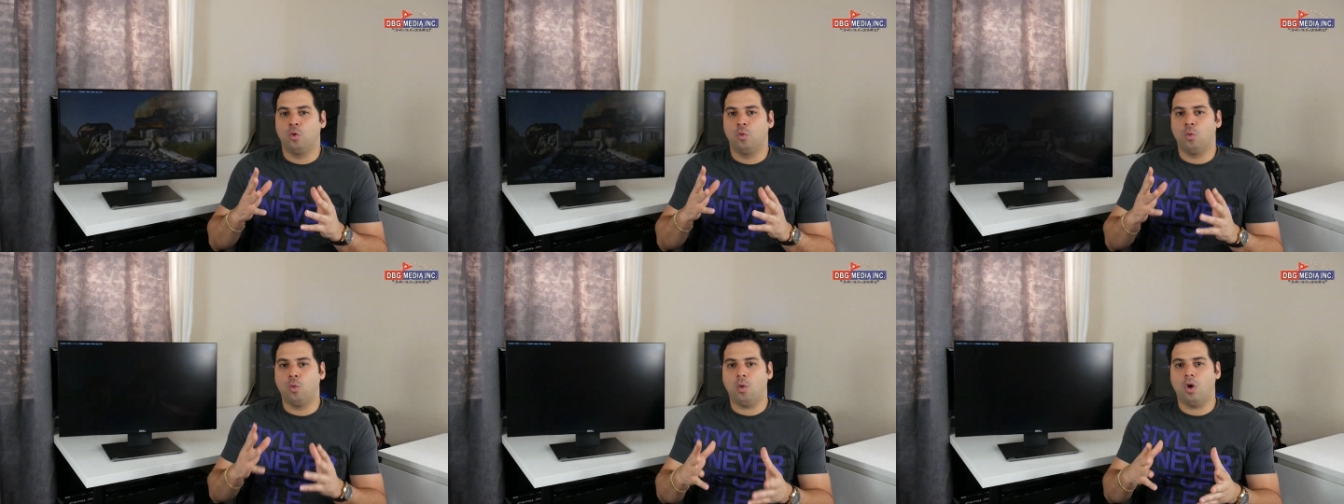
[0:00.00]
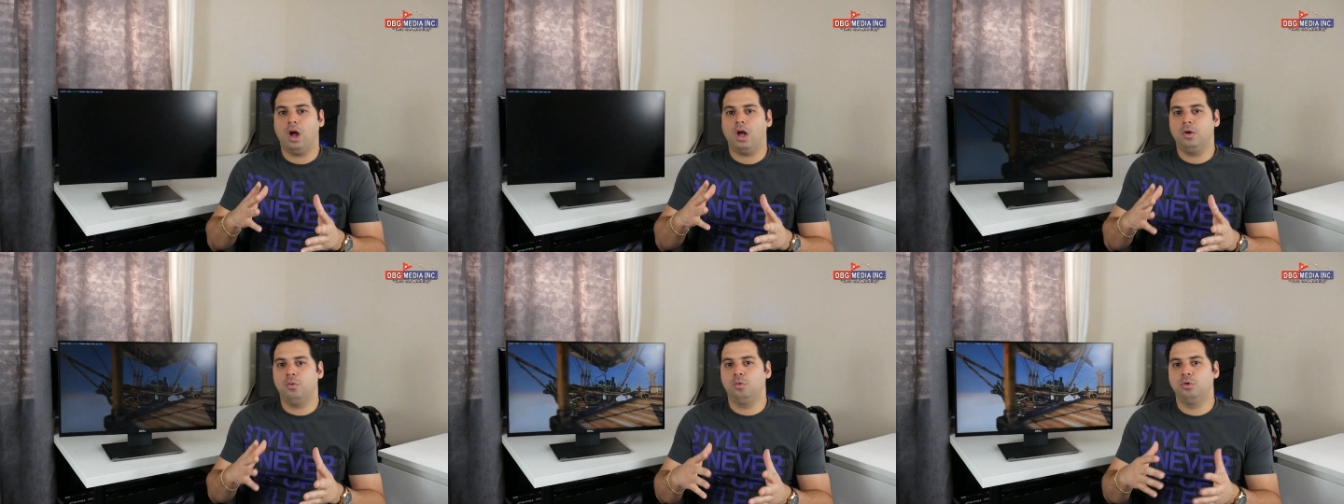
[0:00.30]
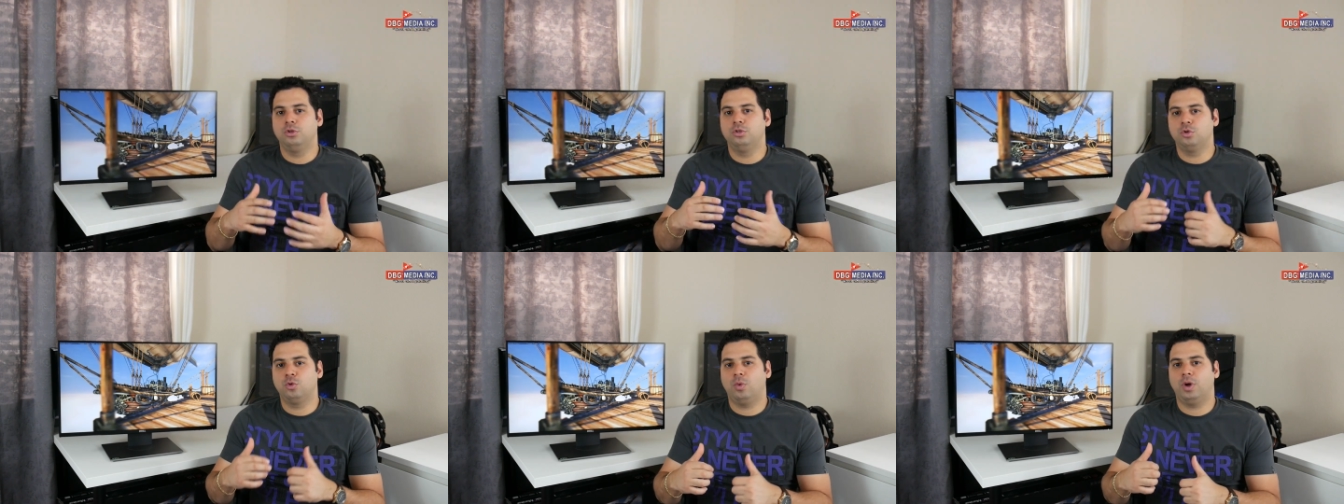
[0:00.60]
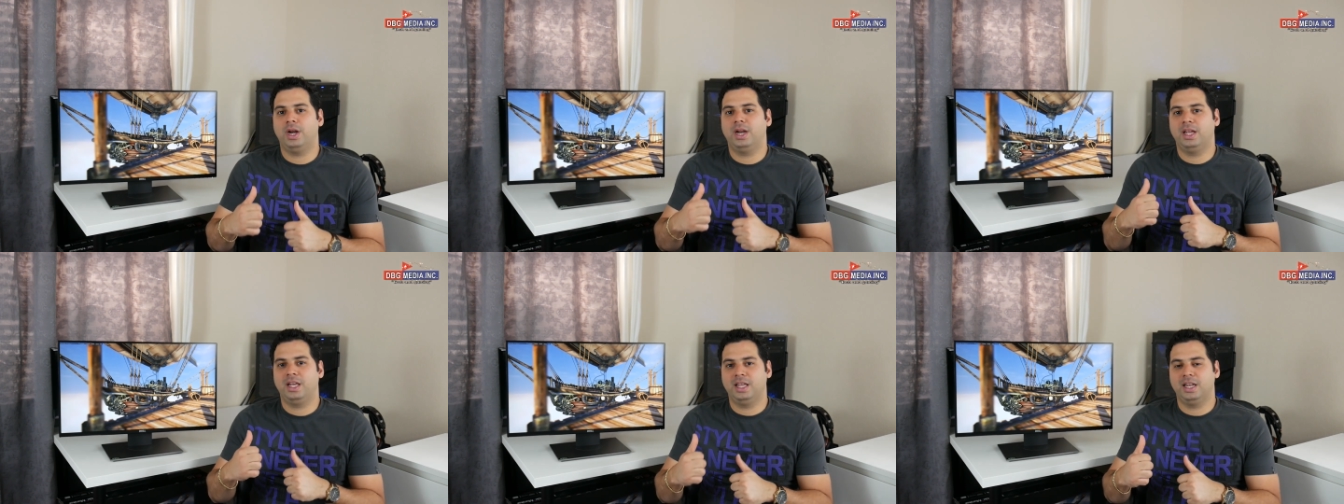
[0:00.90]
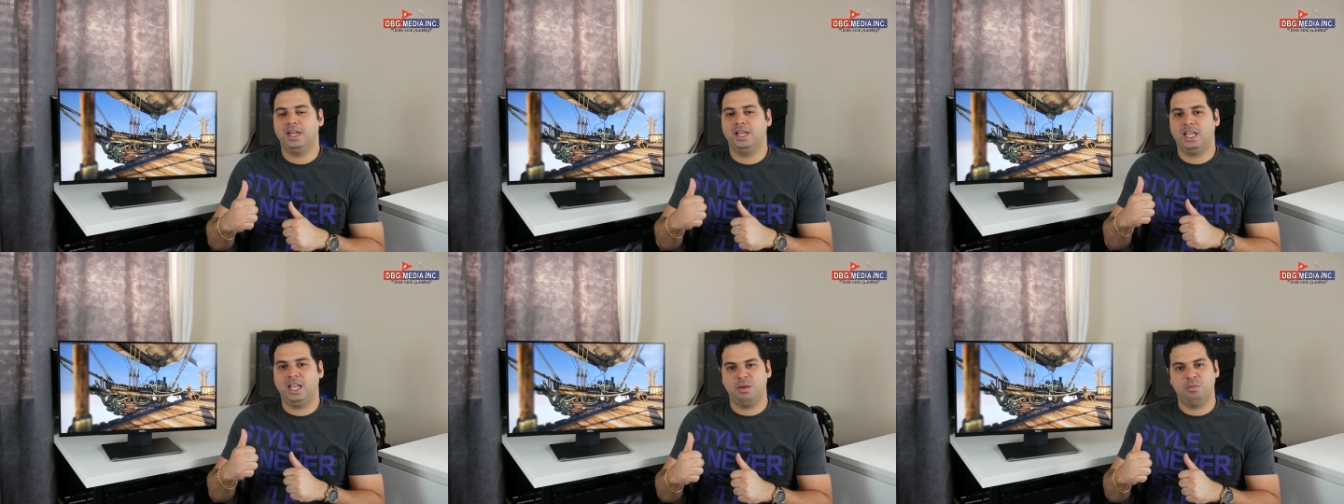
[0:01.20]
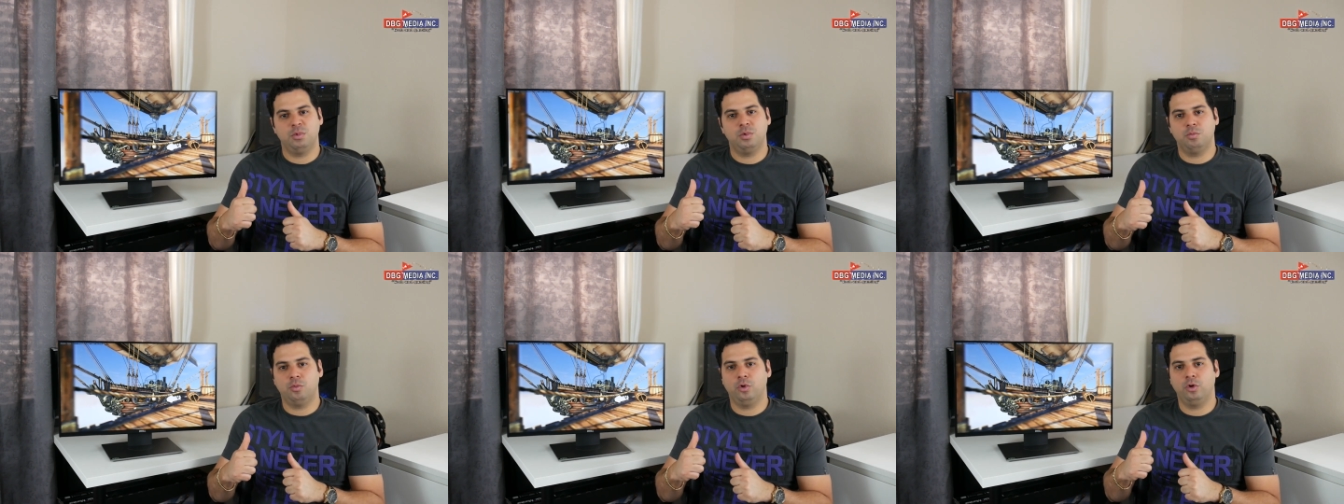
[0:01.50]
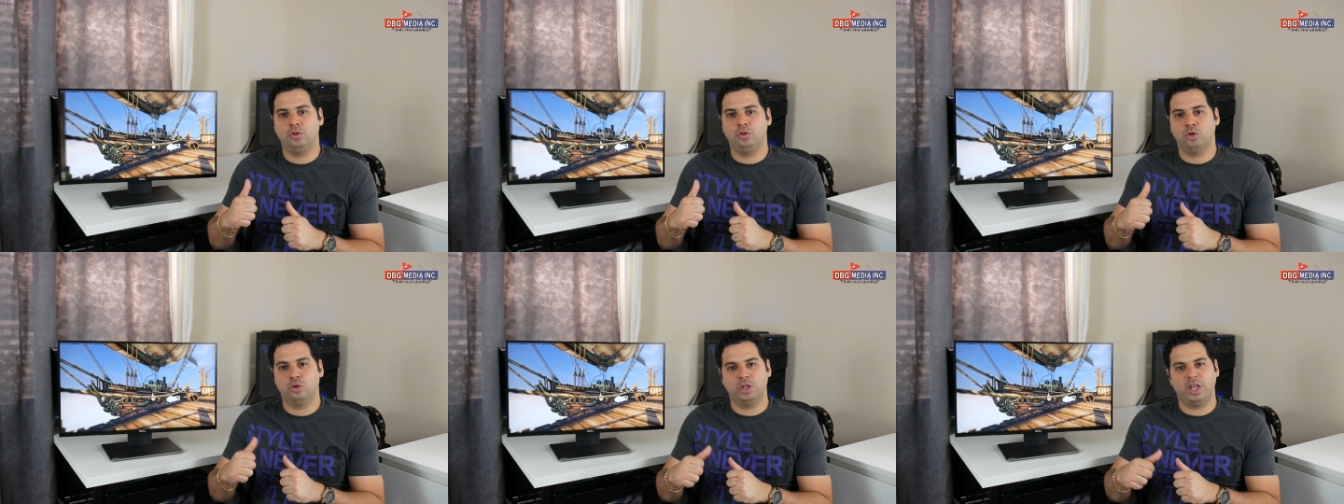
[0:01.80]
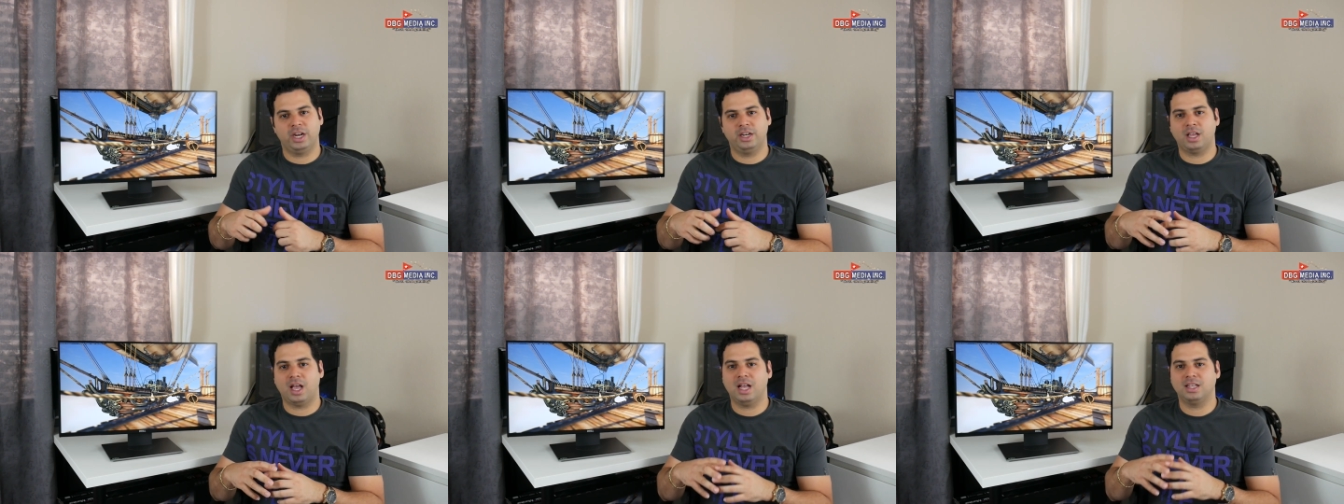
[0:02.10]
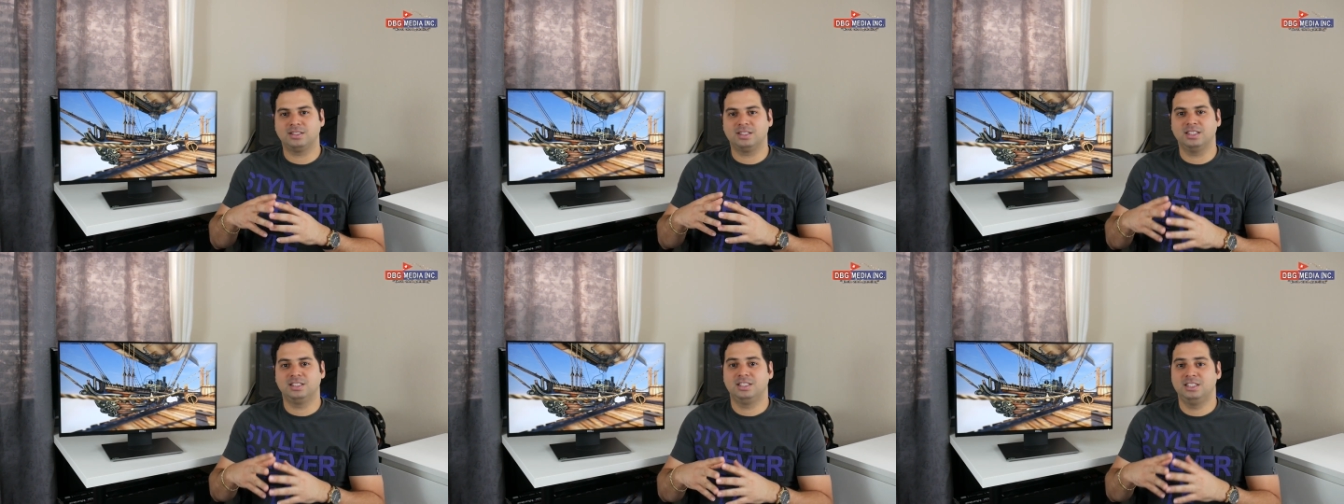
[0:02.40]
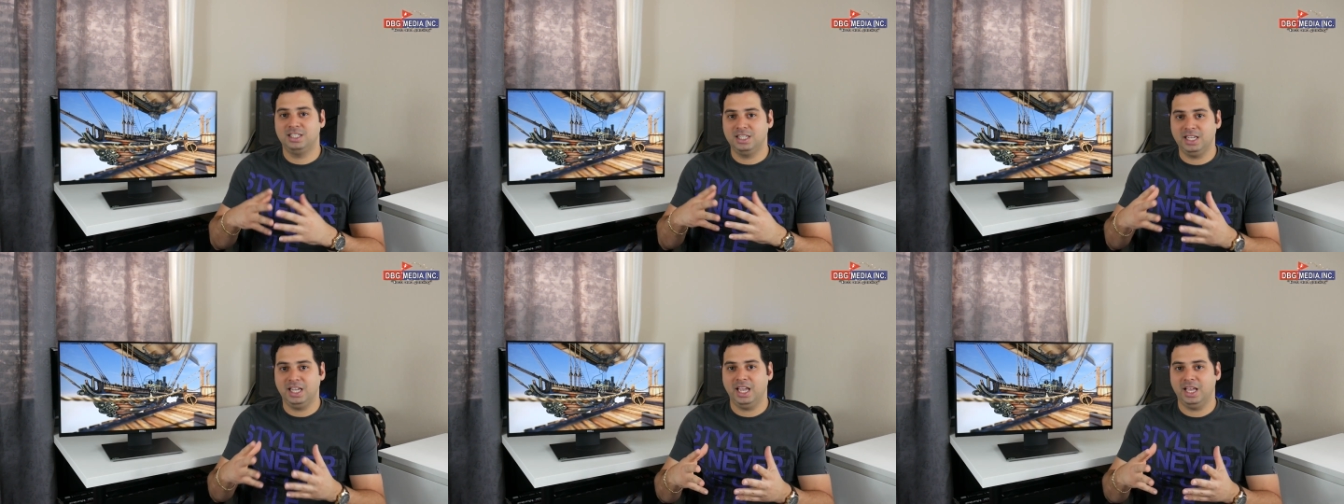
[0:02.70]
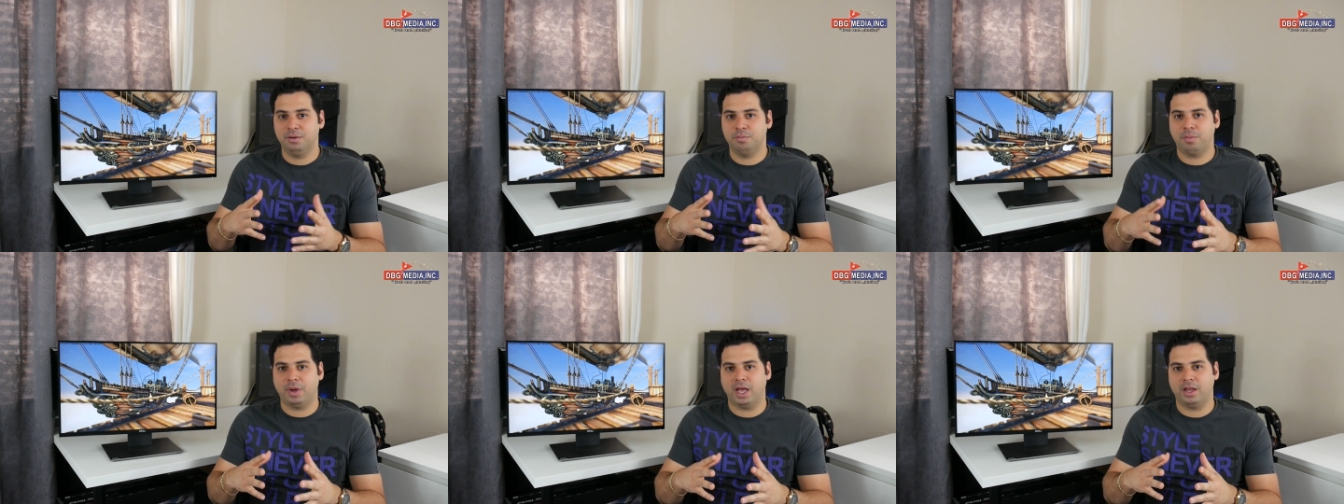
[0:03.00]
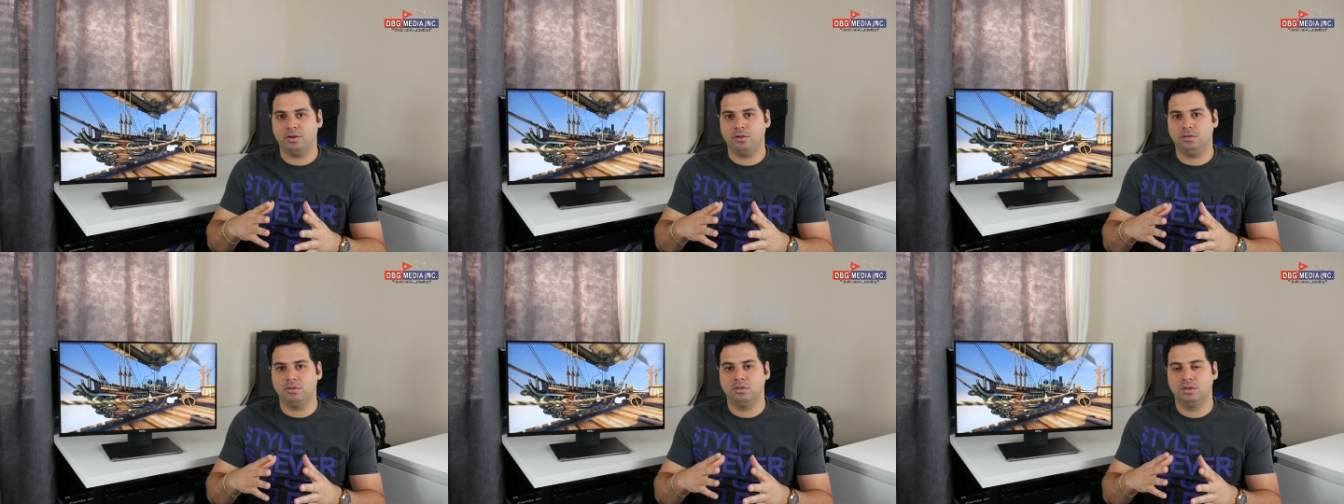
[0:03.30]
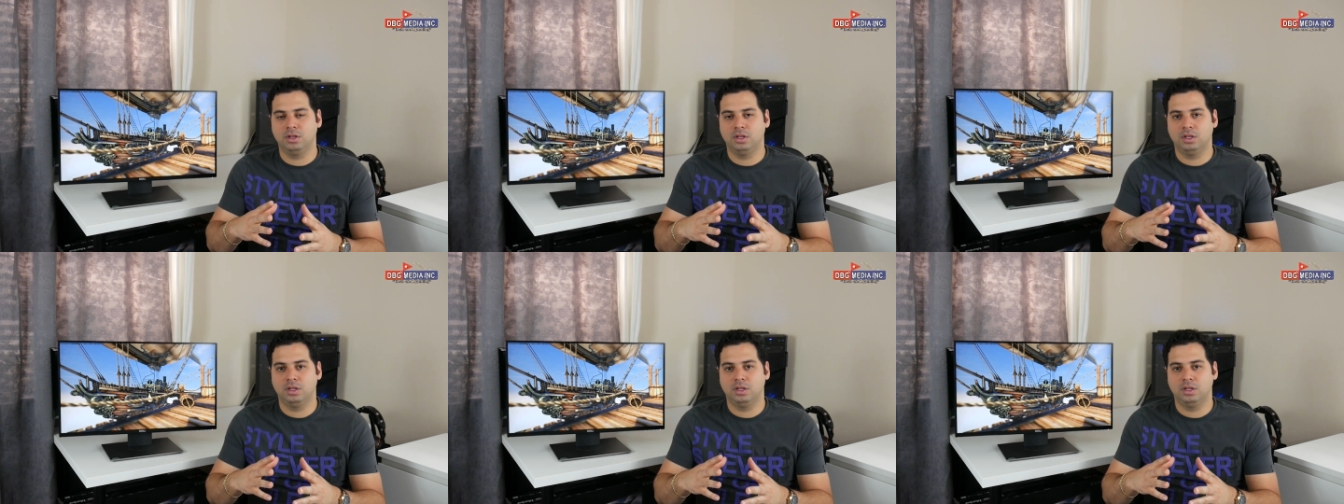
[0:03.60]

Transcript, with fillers: Why would you wanna get a gaming monitor that it has a TN panel